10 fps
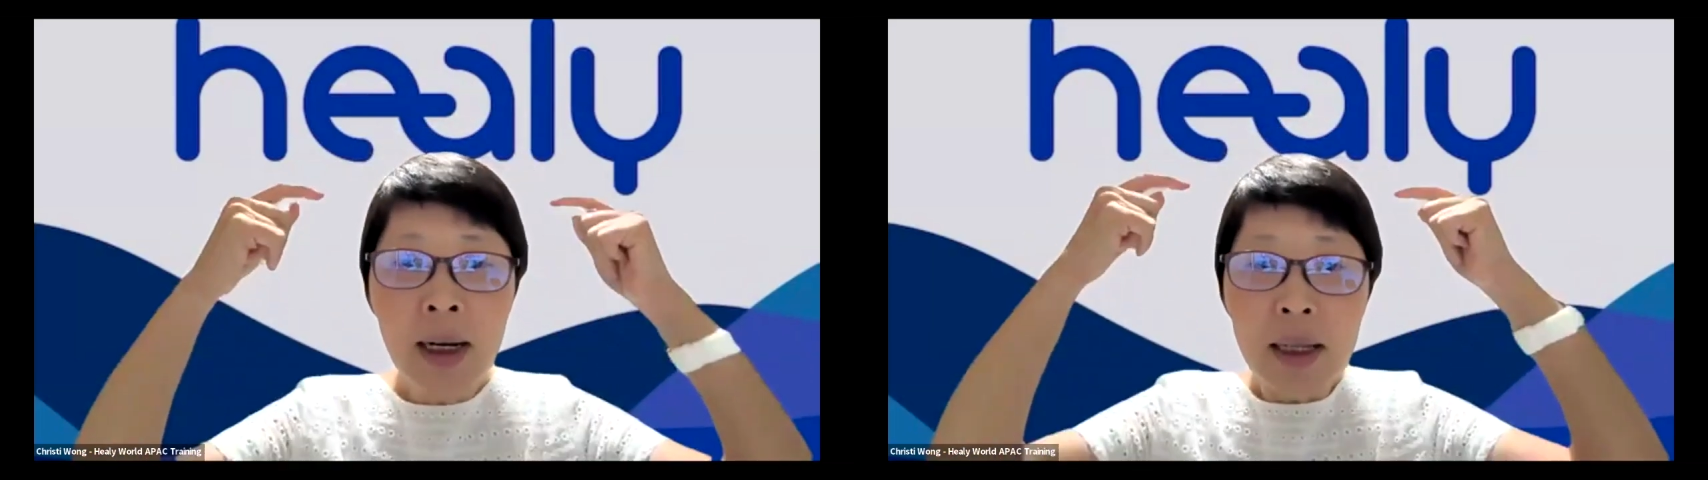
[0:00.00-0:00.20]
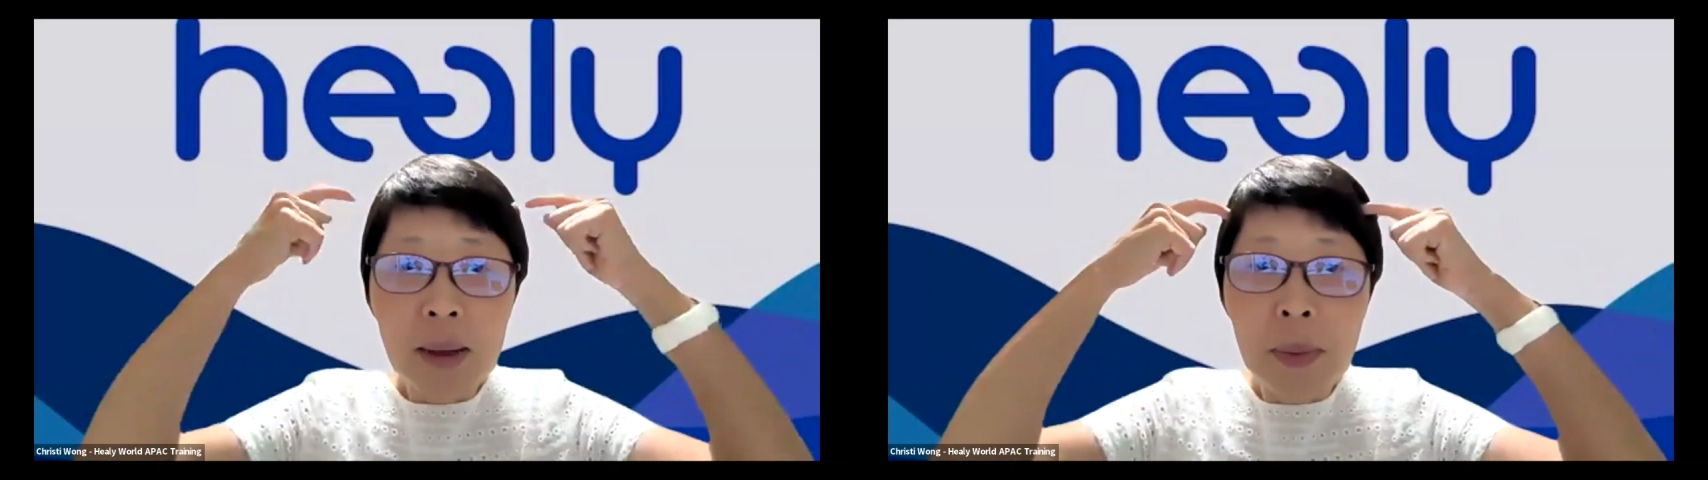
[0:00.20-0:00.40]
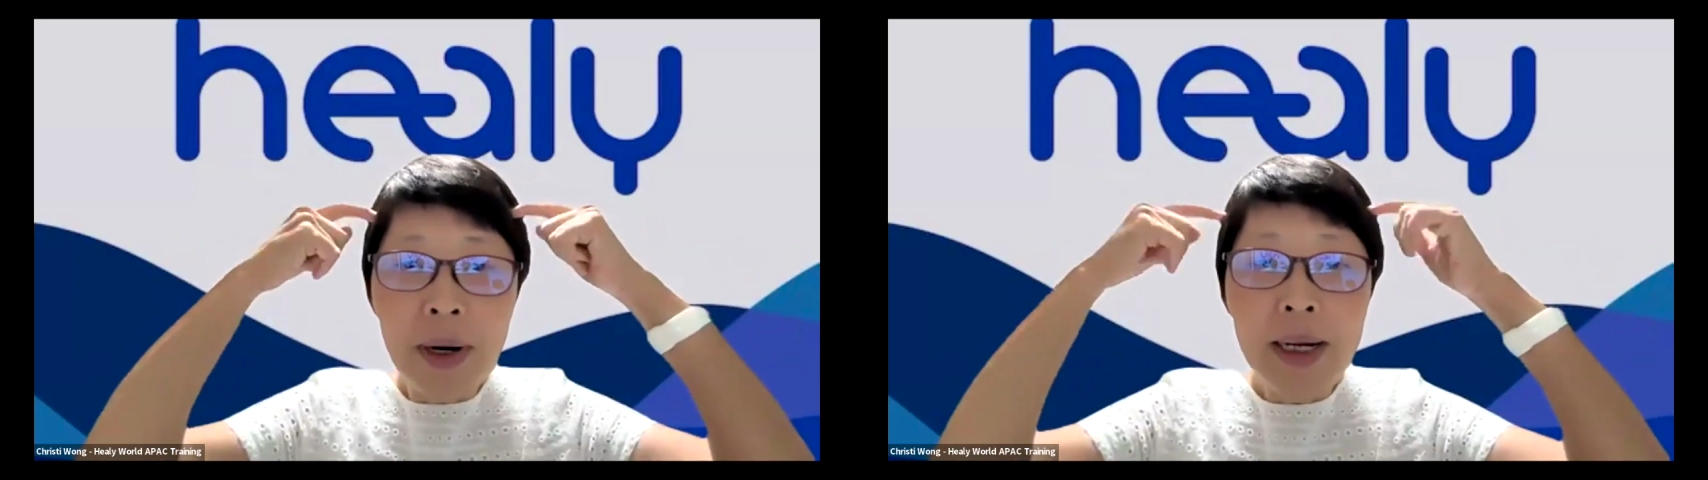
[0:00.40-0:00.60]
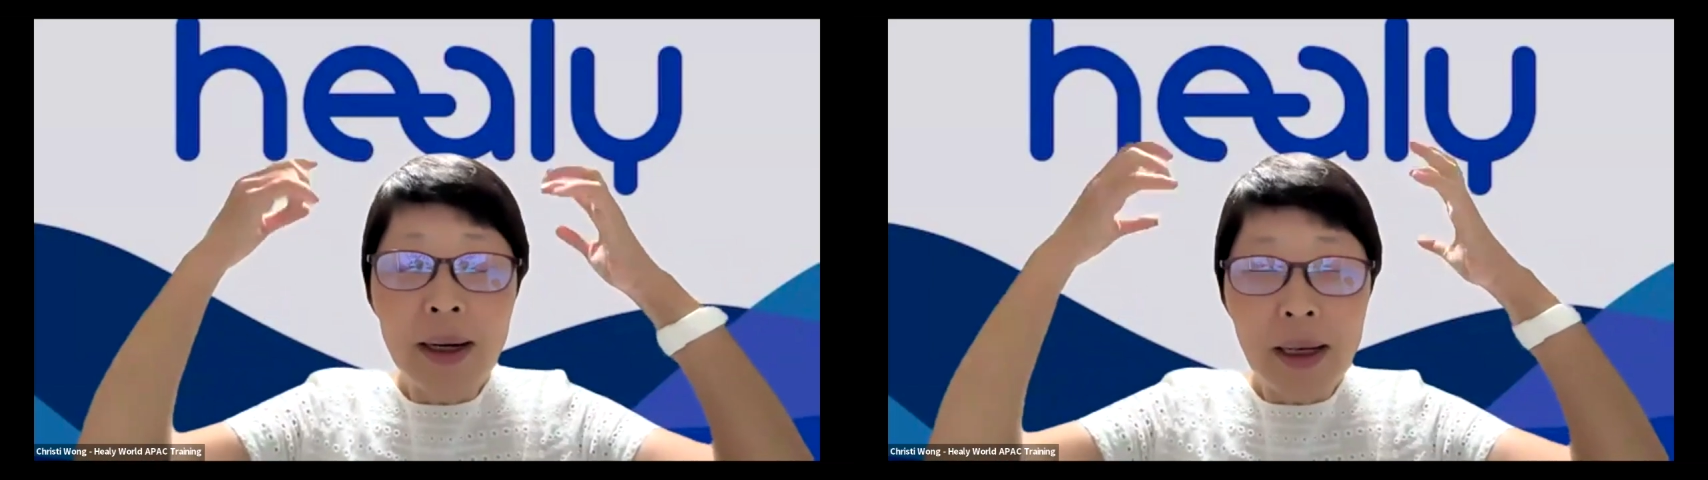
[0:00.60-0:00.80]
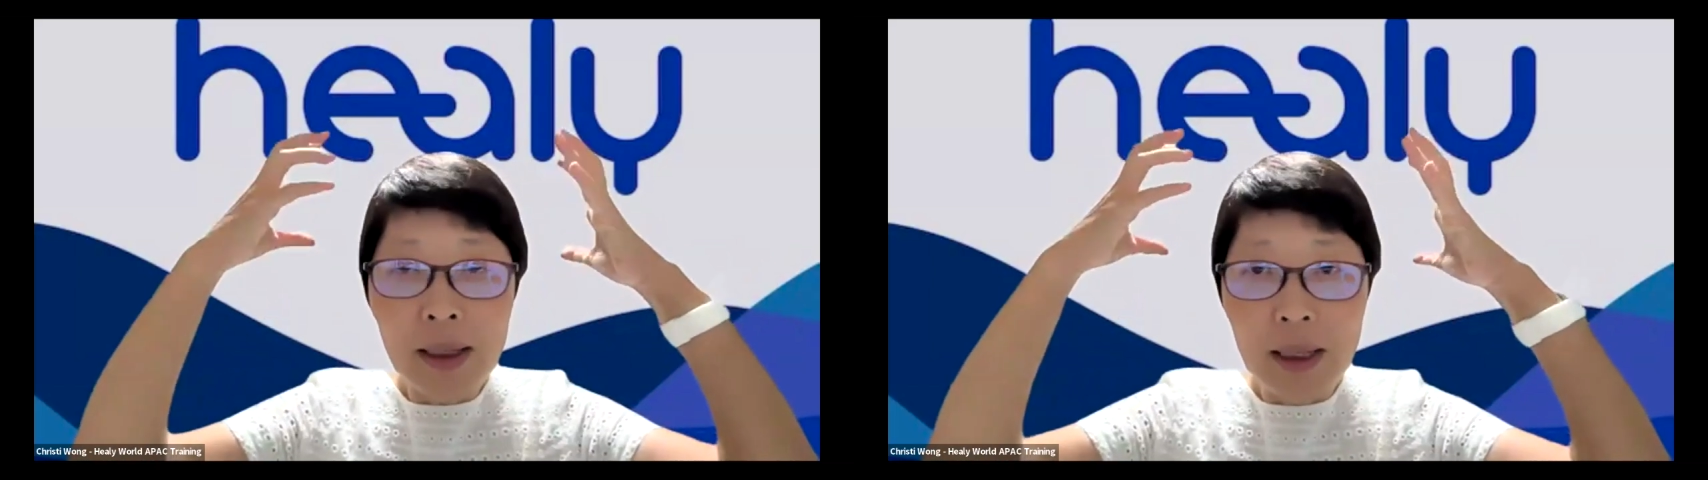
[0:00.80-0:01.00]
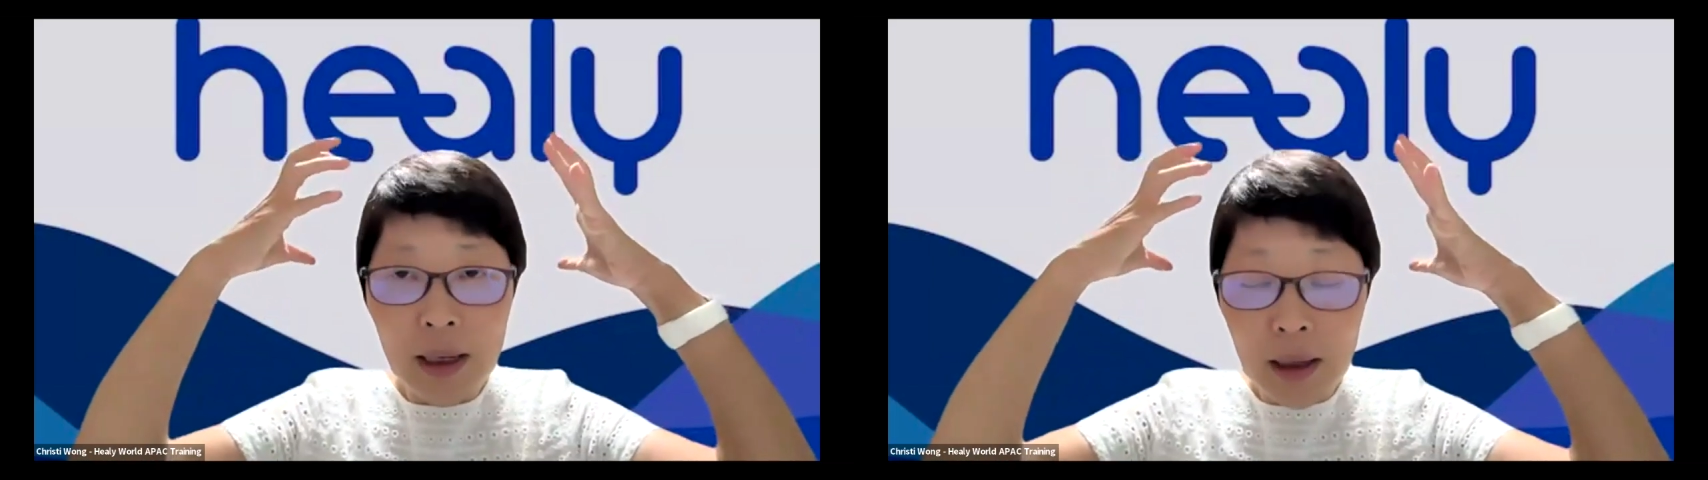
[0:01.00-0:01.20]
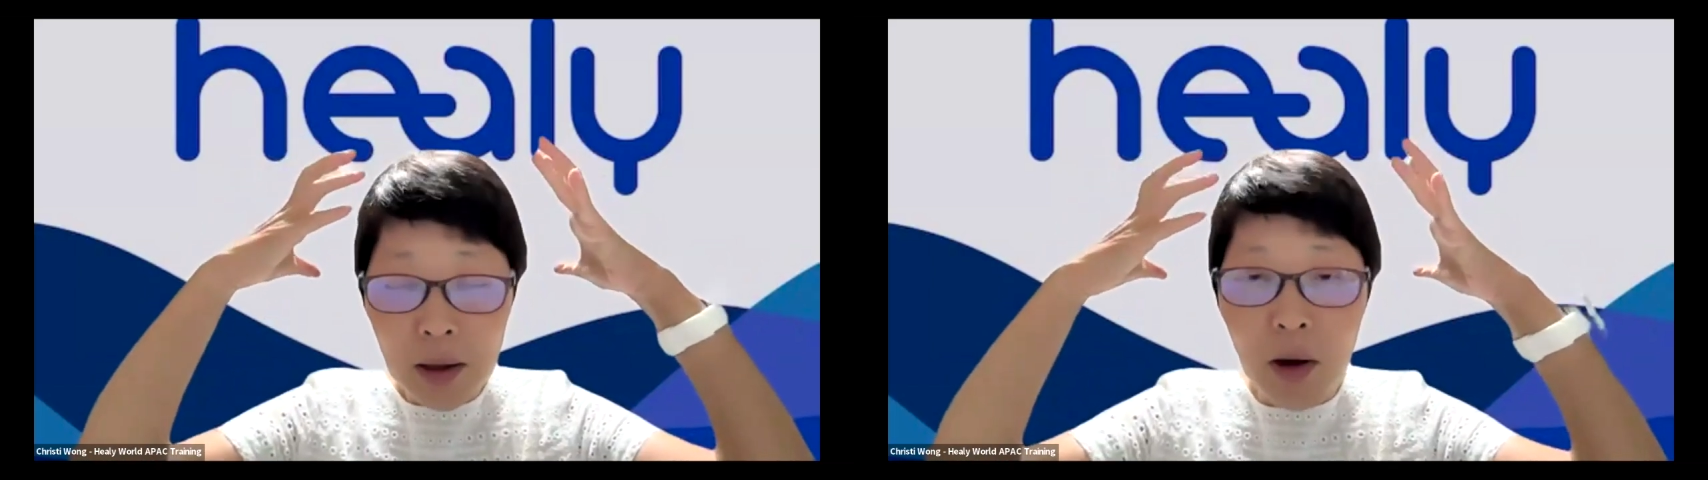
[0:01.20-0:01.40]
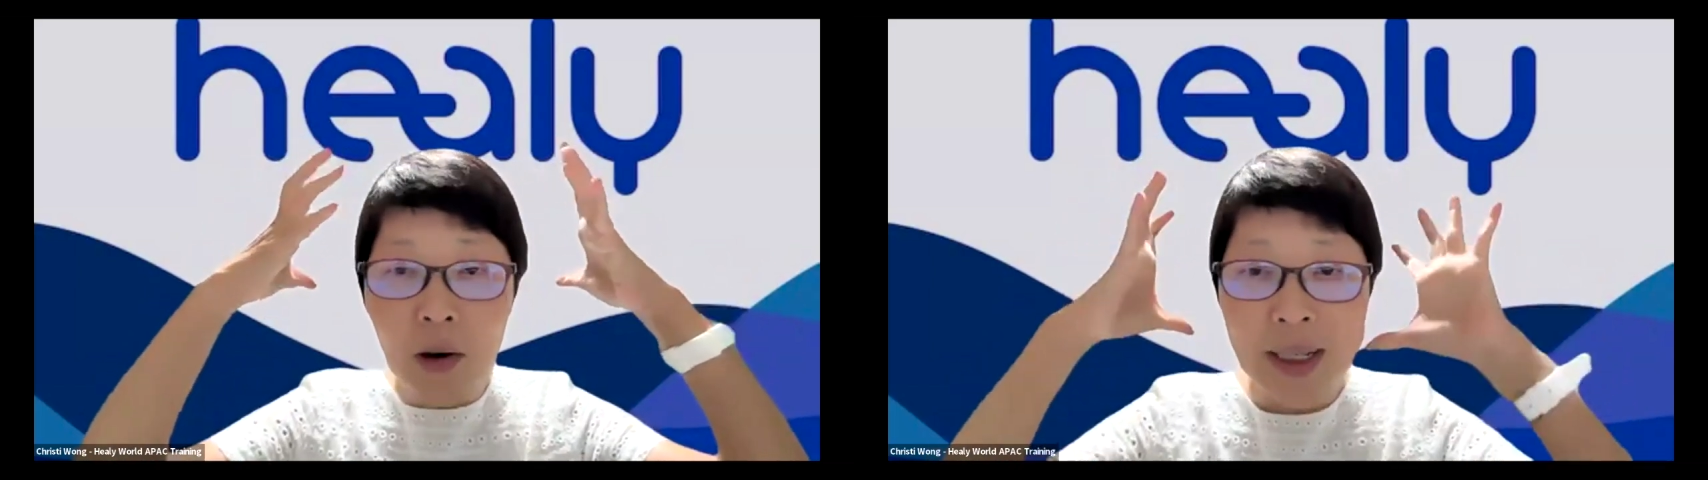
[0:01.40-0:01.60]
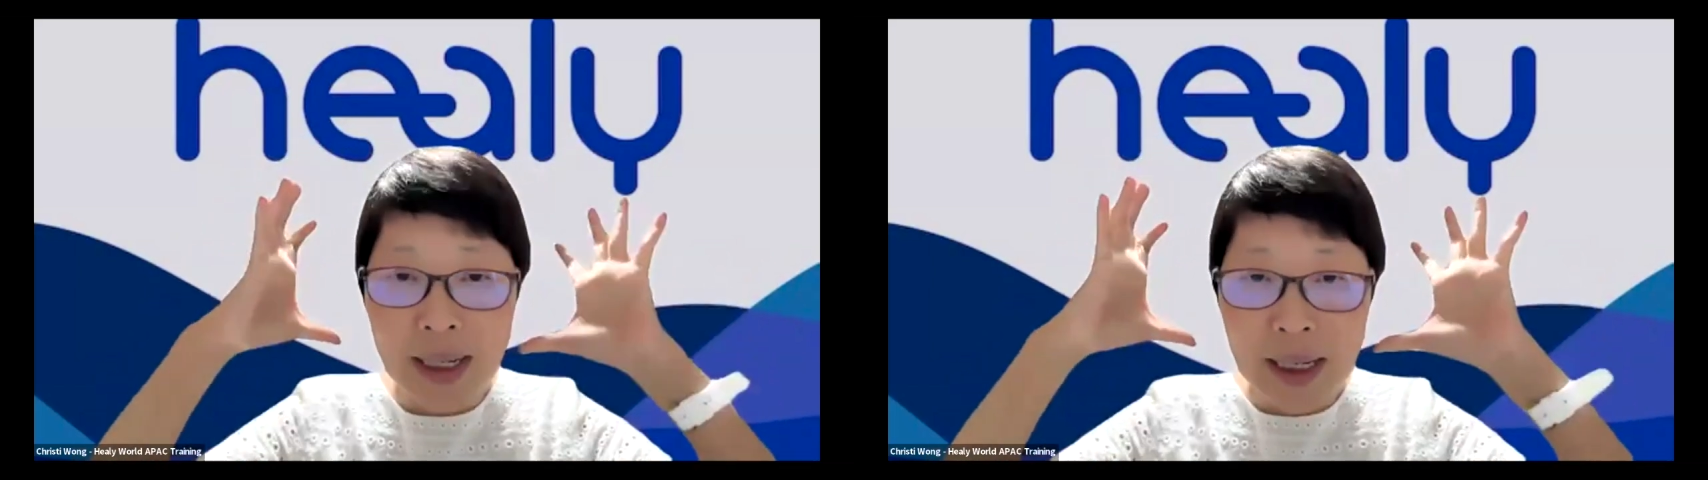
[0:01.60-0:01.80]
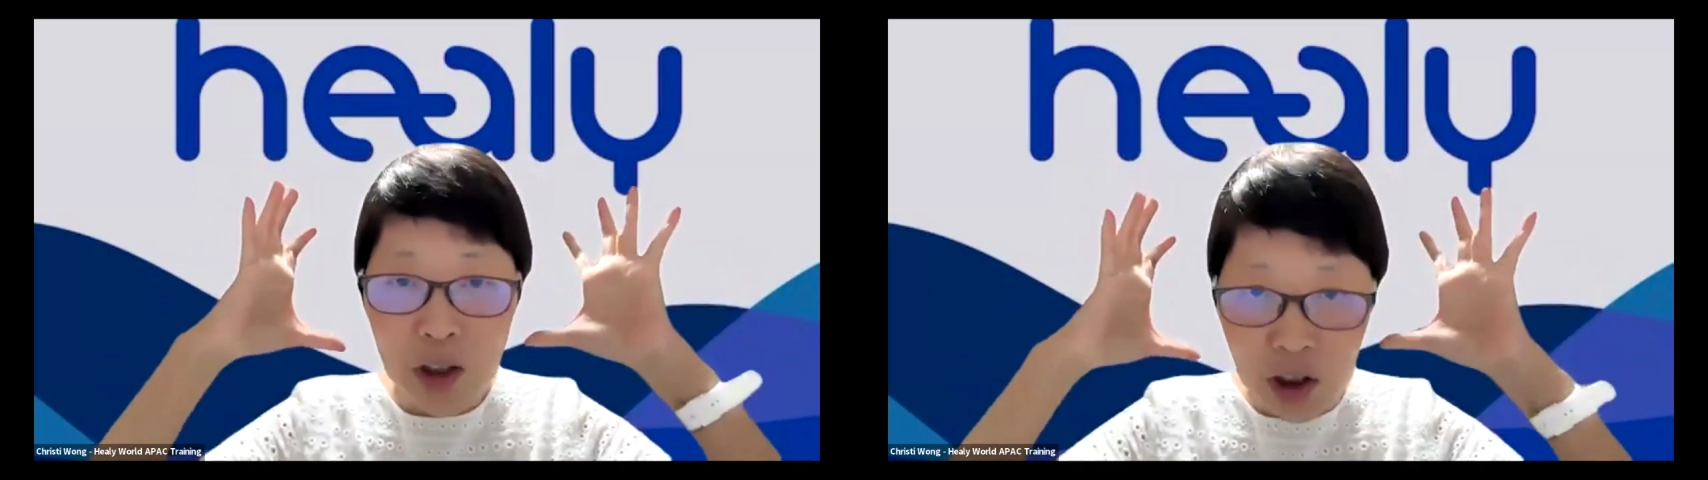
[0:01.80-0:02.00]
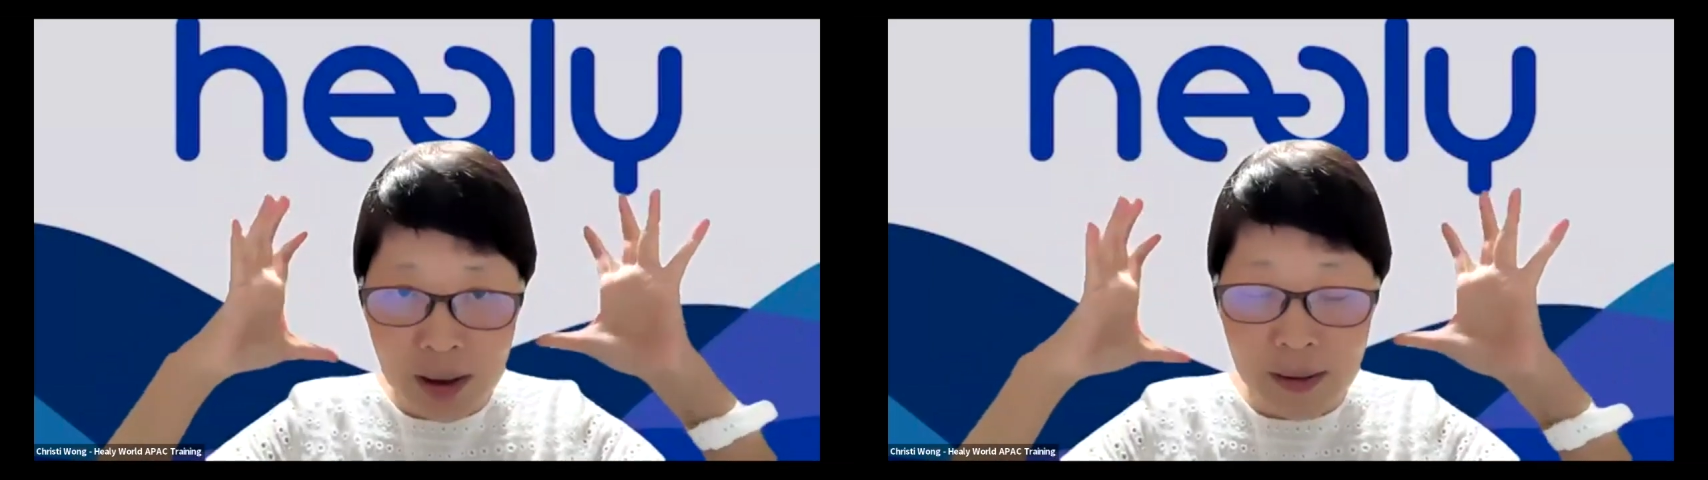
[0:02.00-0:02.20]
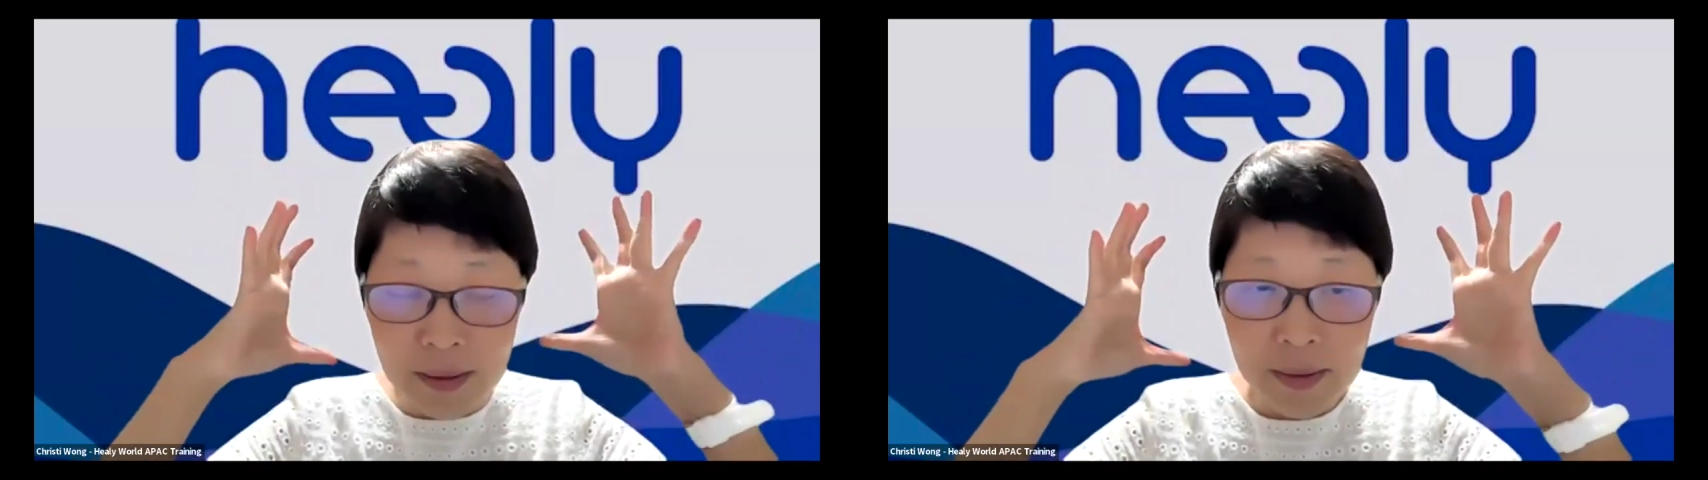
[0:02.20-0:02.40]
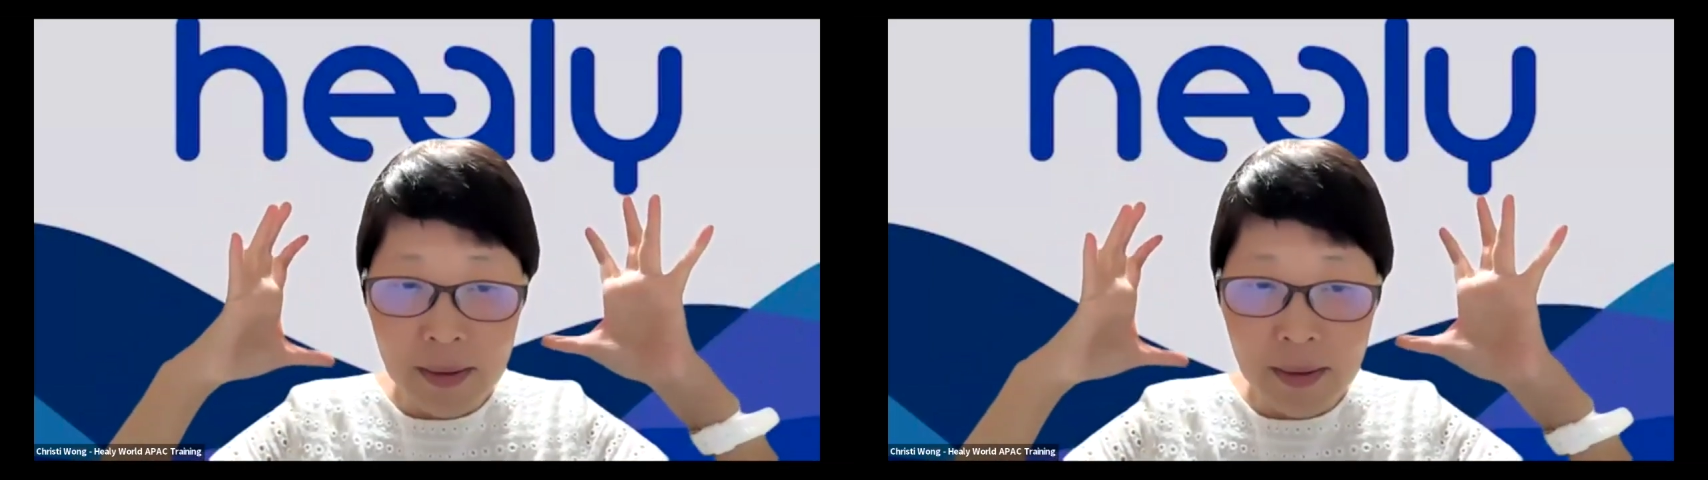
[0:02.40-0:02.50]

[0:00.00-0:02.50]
the brain is the coordination